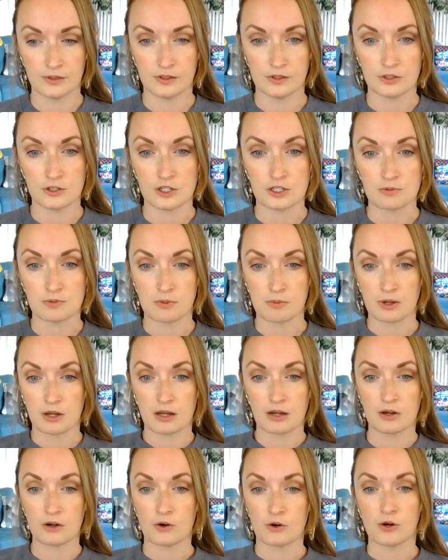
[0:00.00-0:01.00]
Just
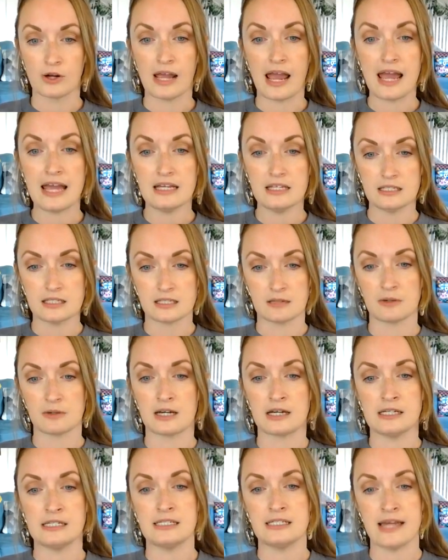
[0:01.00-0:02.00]
create some
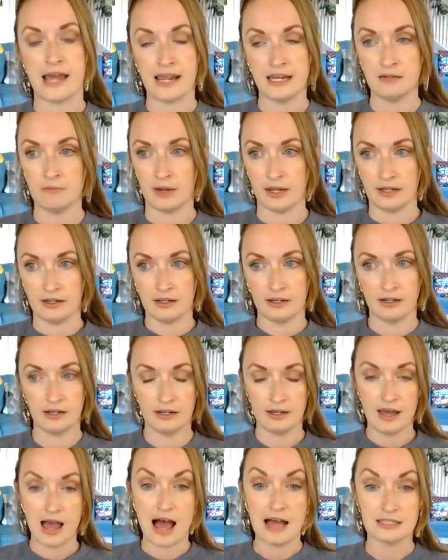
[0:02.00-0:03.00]
containment
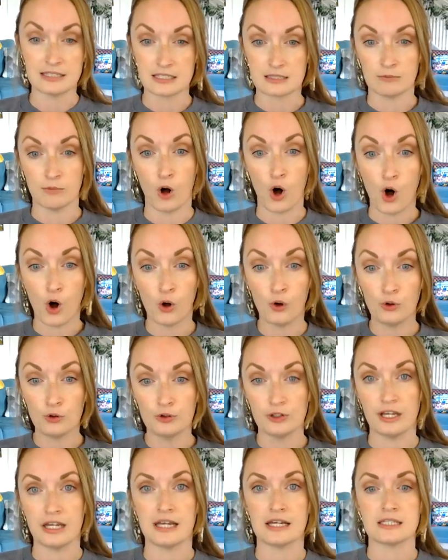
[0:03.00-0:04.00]
and some
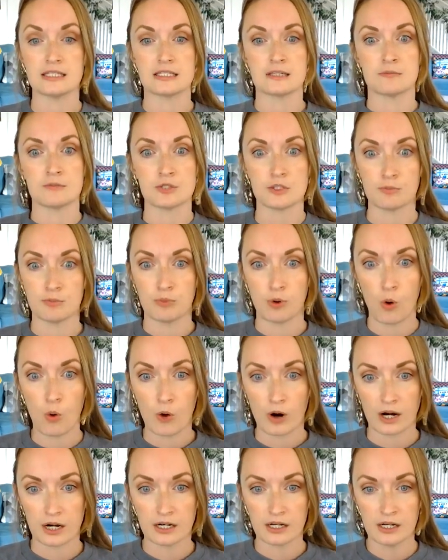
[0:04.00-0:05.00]
holding and some
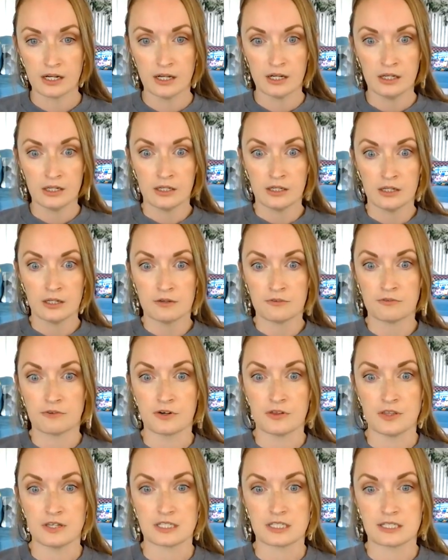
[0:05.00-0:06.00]
support
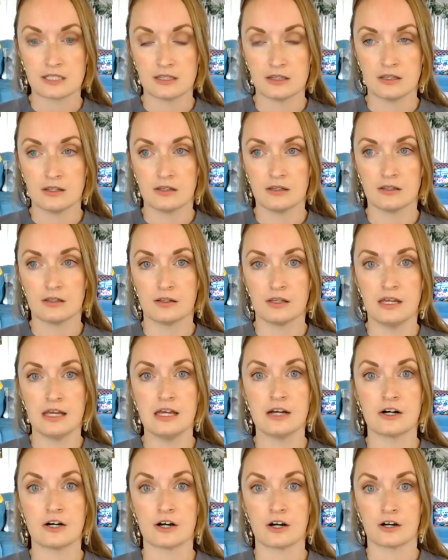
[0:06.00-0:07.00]
for this
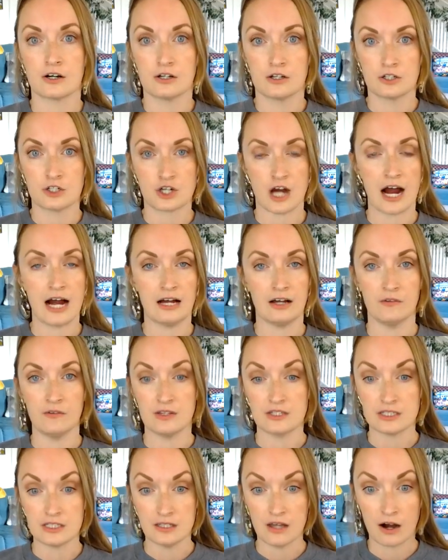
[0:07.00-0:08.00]
inner child,
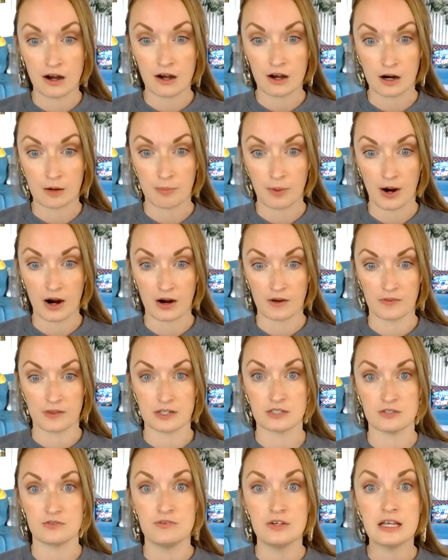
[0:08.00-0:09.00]
this younger part that
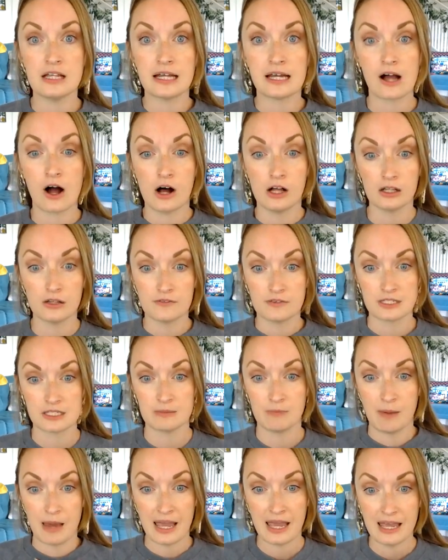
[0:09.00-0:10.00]
is feeling all
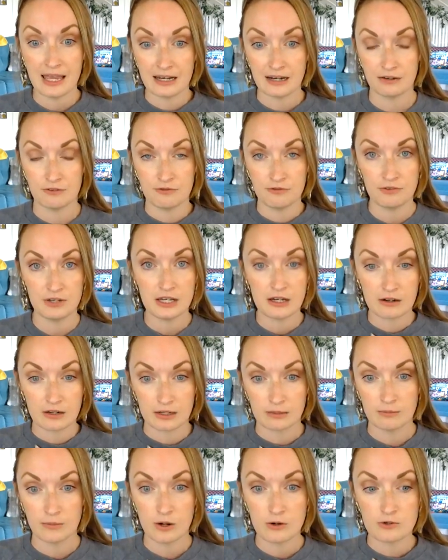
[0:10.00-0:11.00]
this pain and fear and
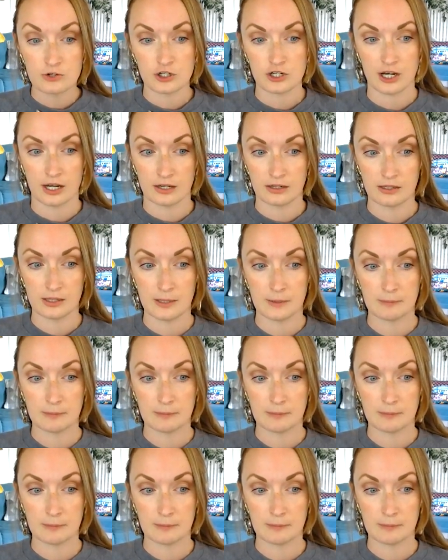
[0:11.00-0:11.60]
emotion.